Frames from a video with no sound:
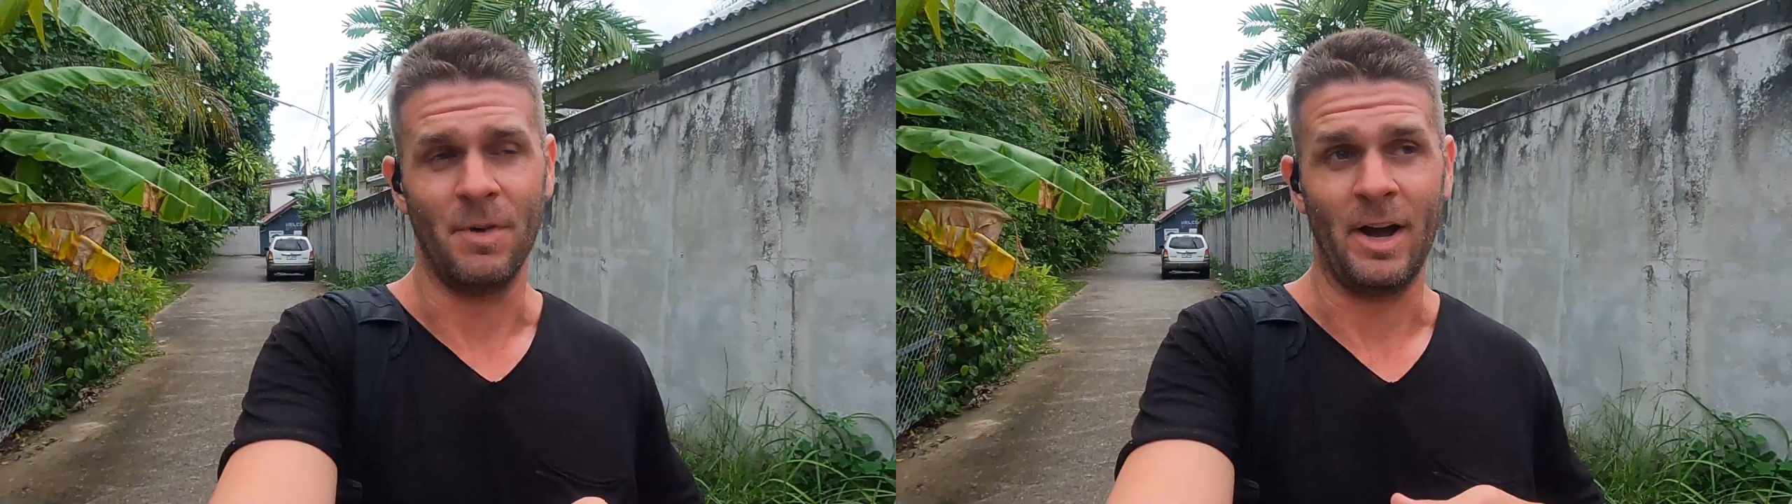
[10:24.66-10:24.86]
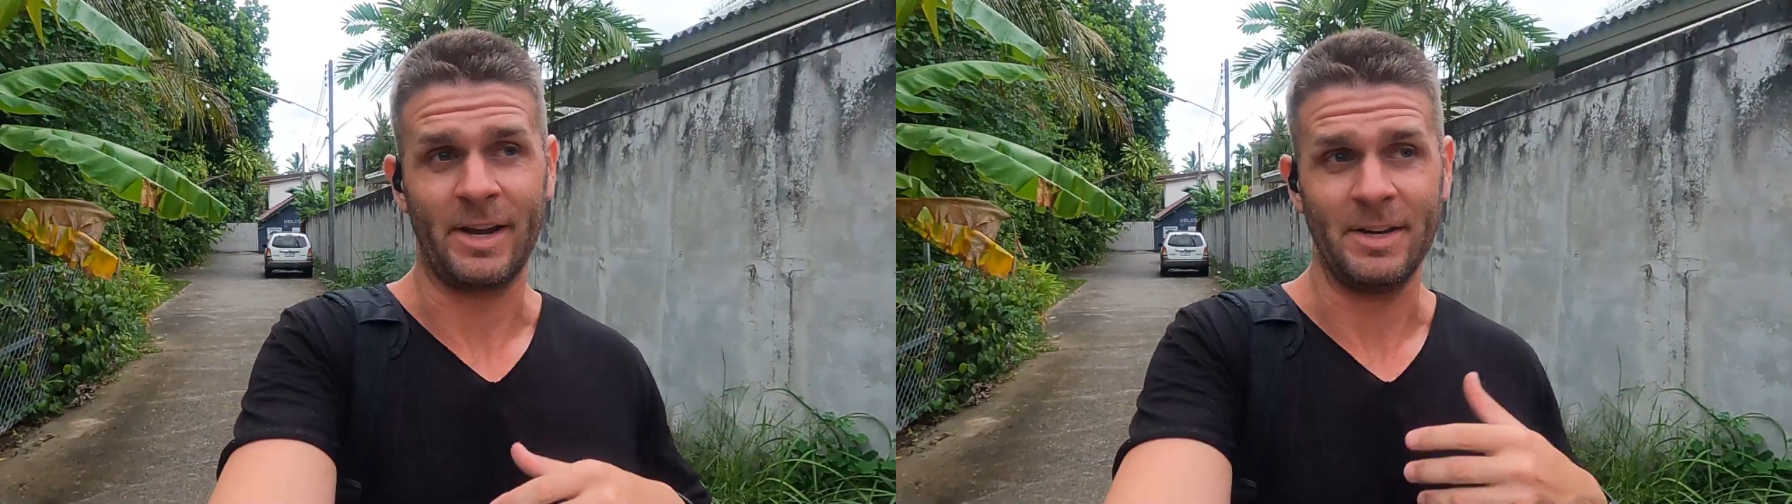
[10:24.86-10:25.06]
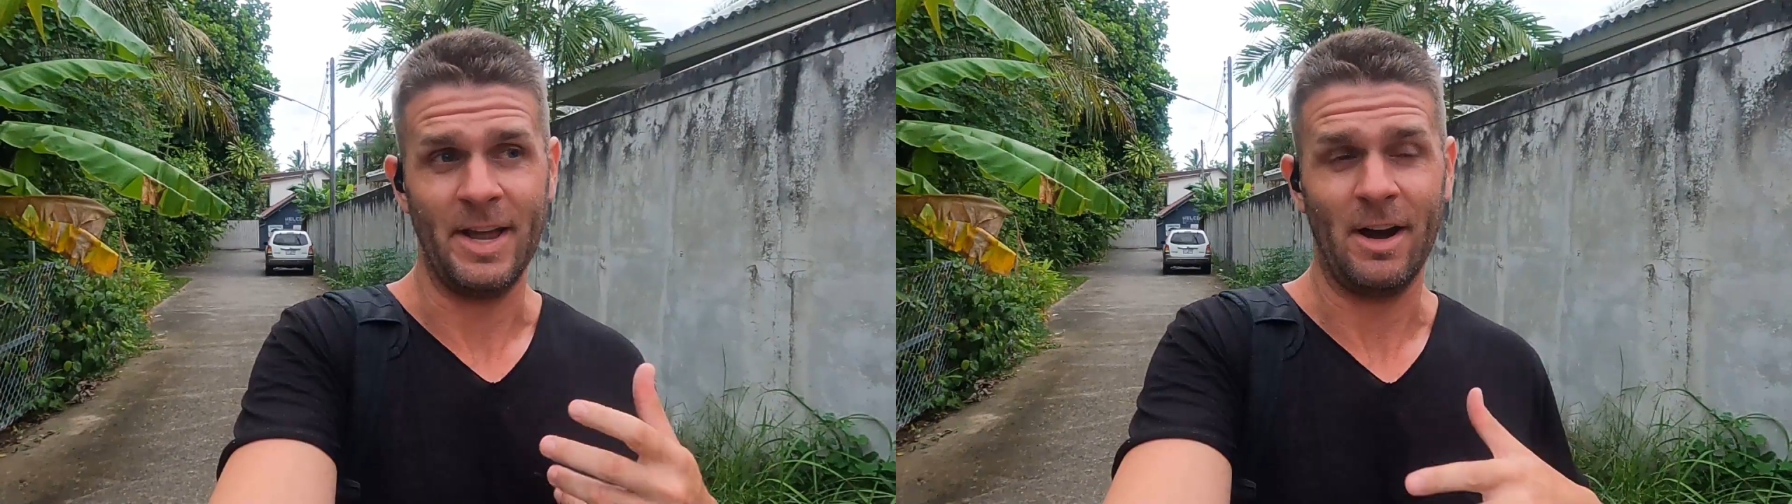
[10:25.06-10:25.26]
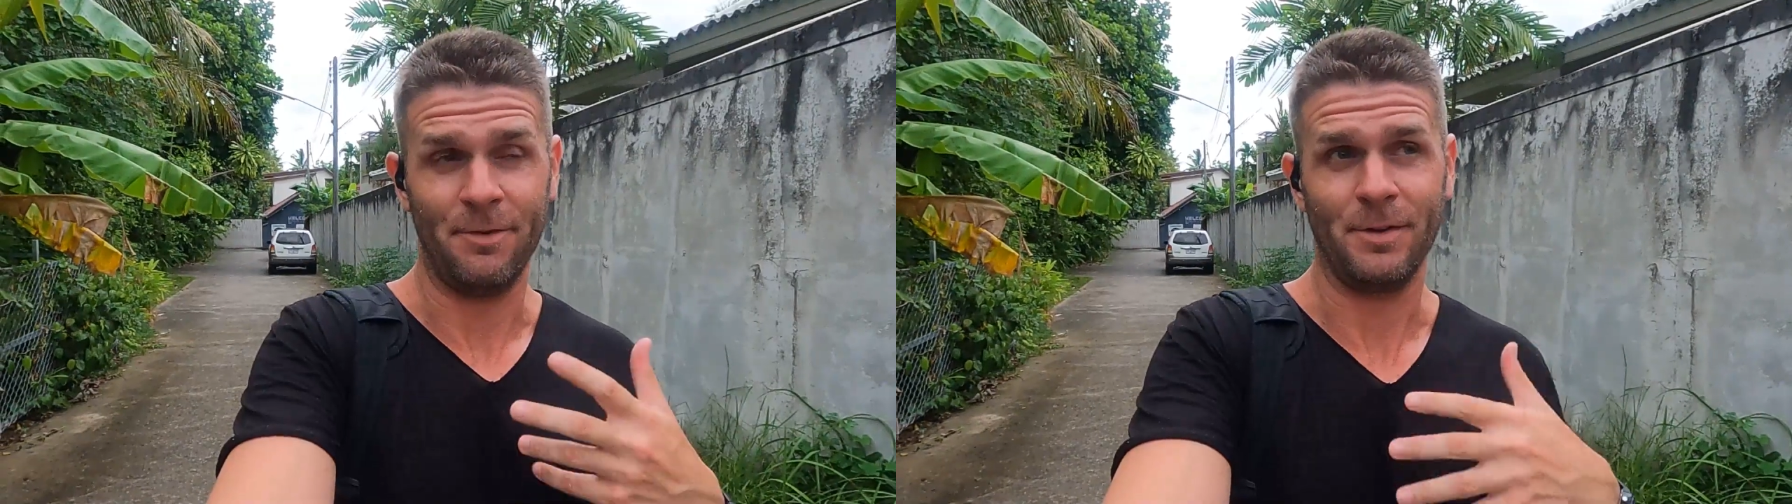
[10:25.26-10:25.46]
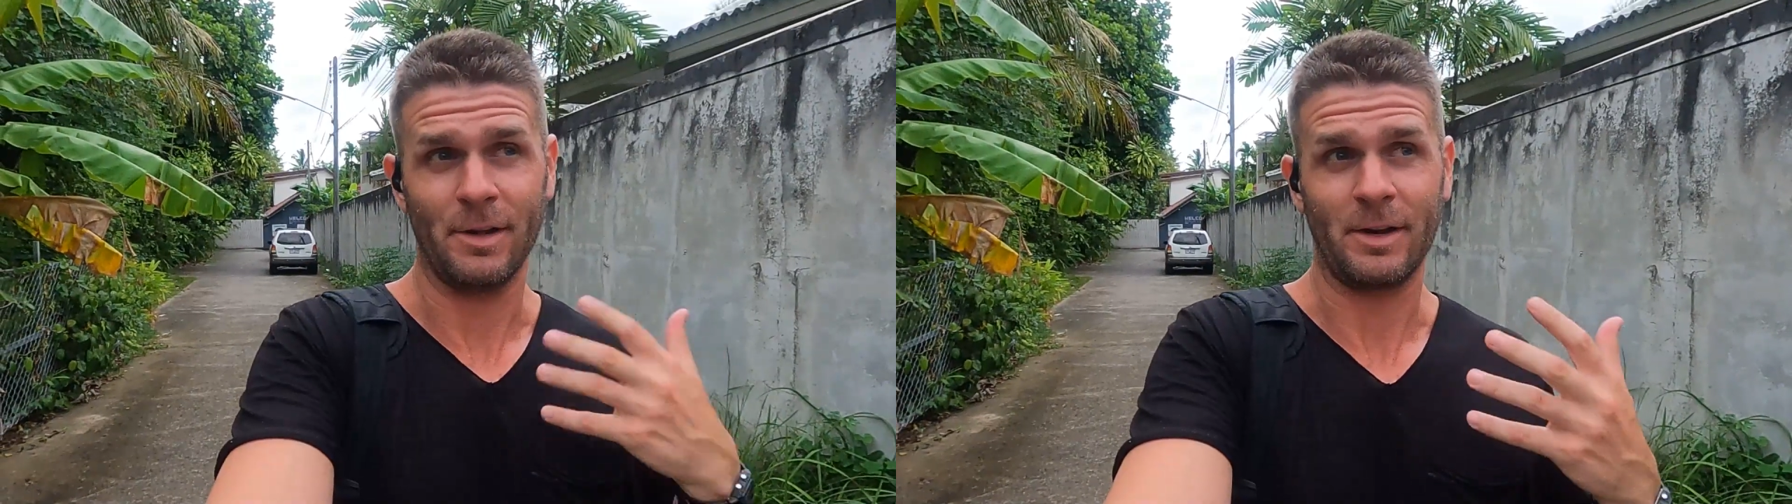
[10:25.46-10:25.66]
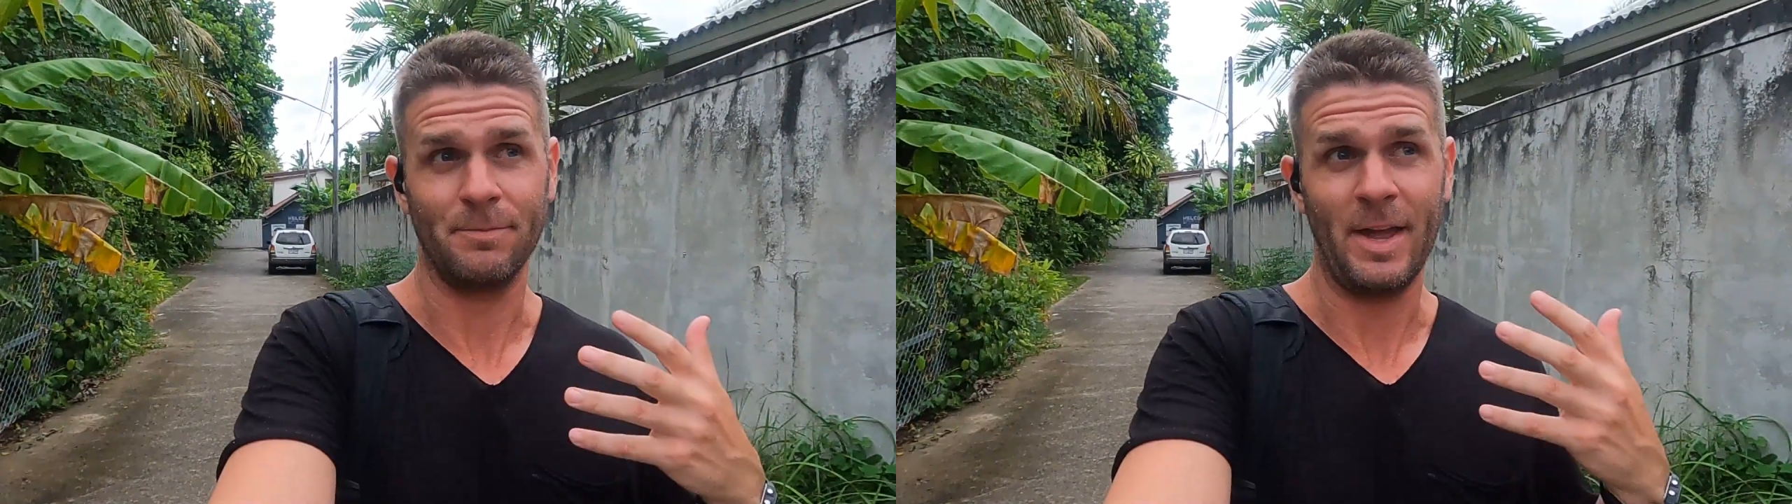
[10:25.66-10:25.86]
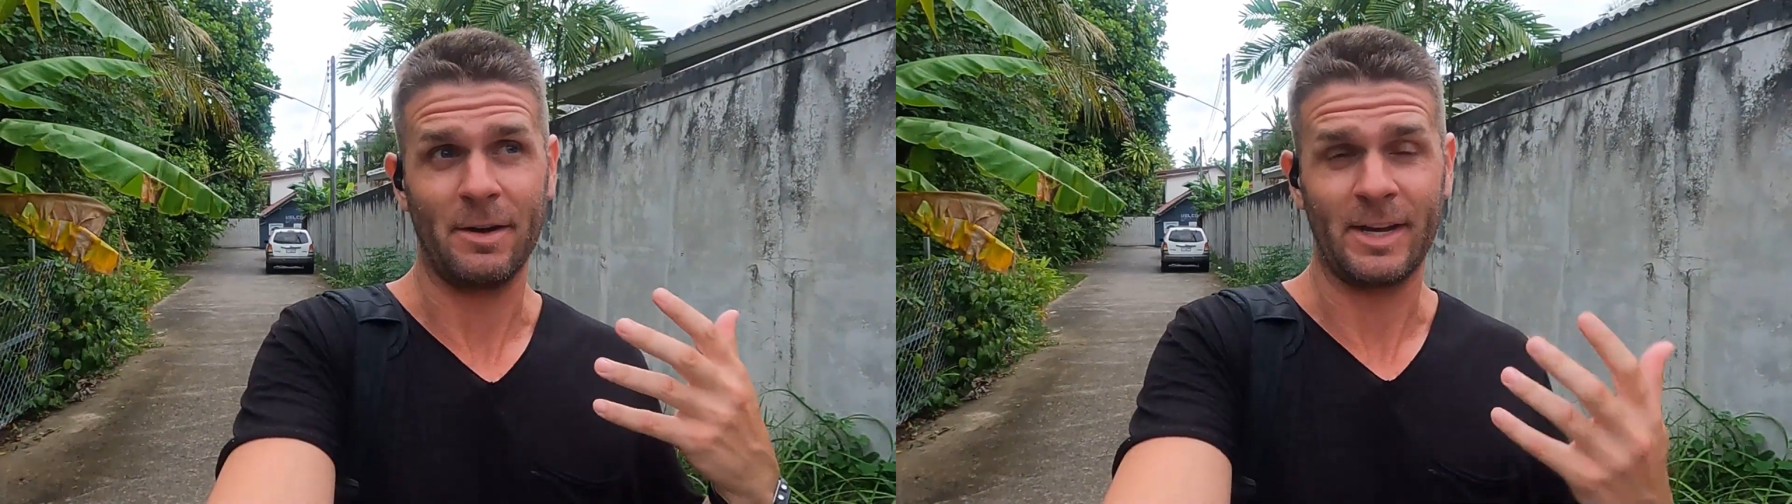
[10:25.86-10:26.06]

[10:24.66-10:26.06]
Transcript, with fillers: I can now, I feel like I'm now